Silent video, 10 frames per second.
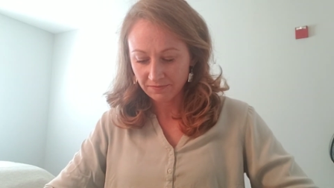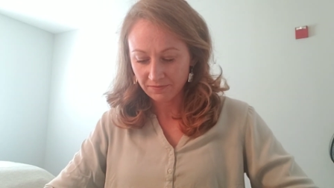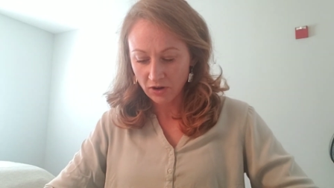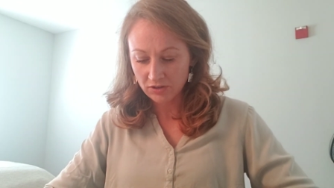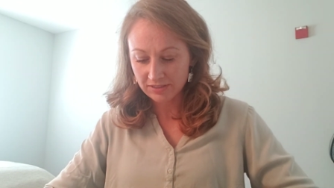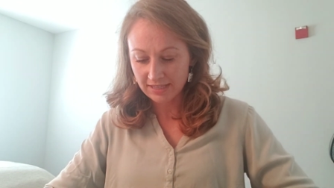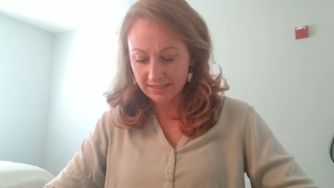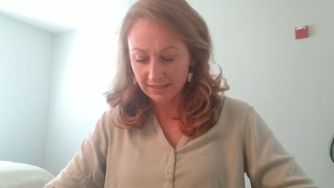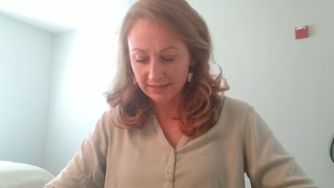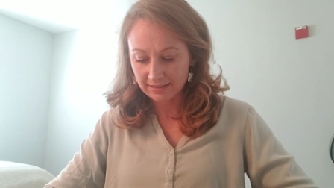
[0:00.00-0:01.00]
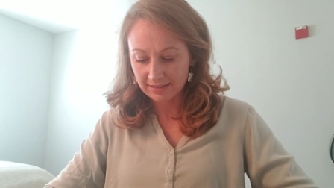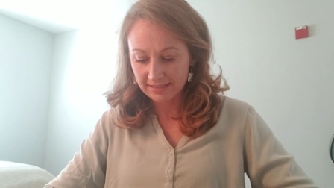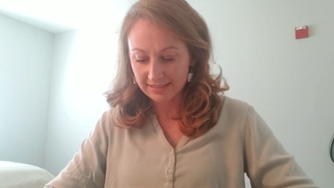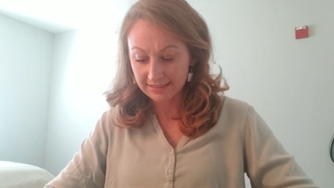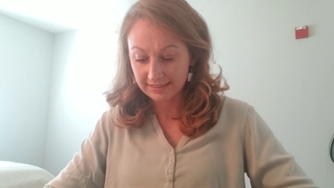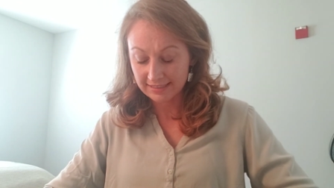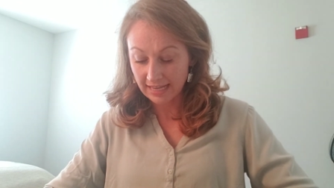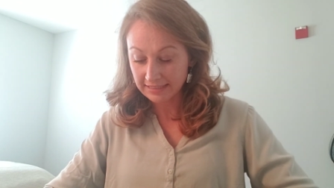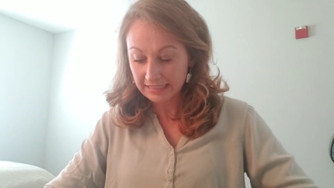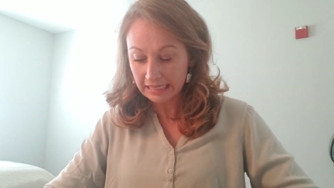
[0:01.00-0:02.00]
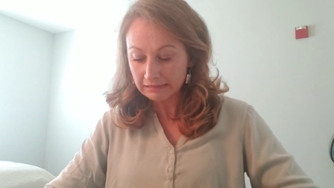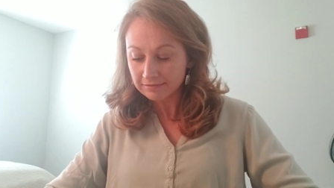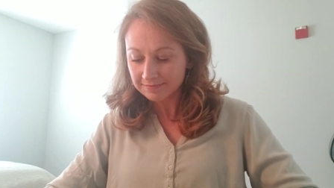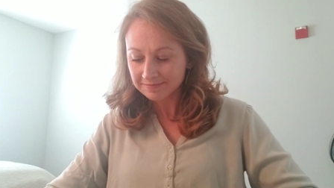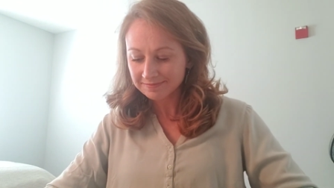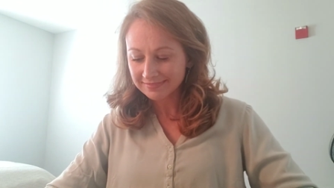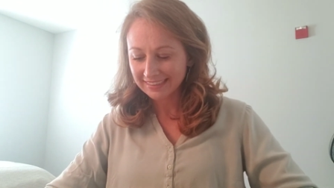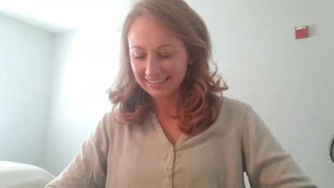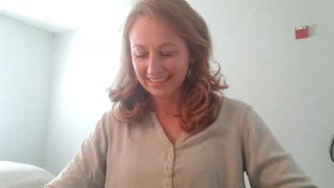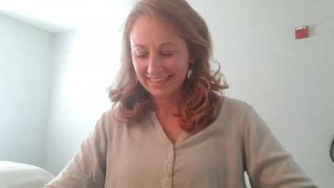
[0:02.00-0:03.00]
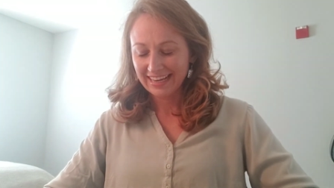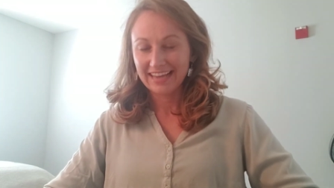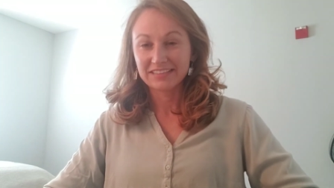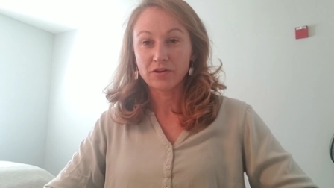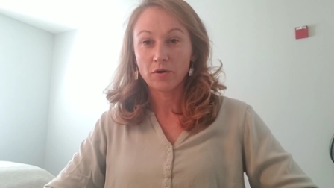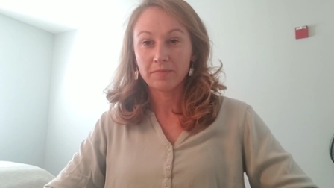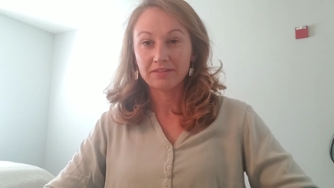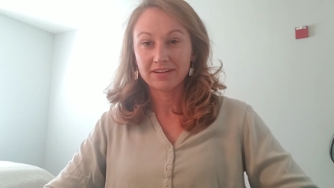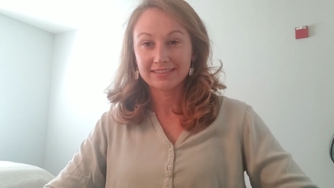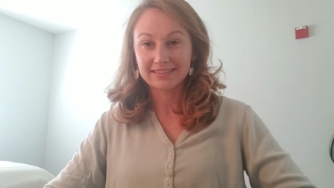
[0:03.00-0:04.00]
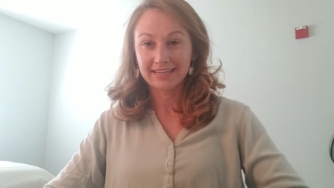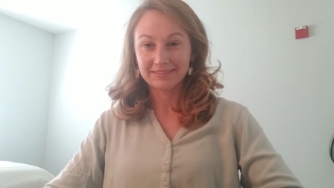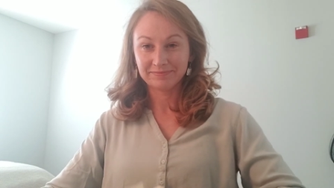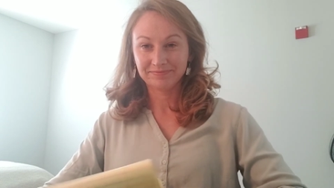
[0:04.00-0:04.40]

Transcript: Voznesensky. It's called My Friend's Life.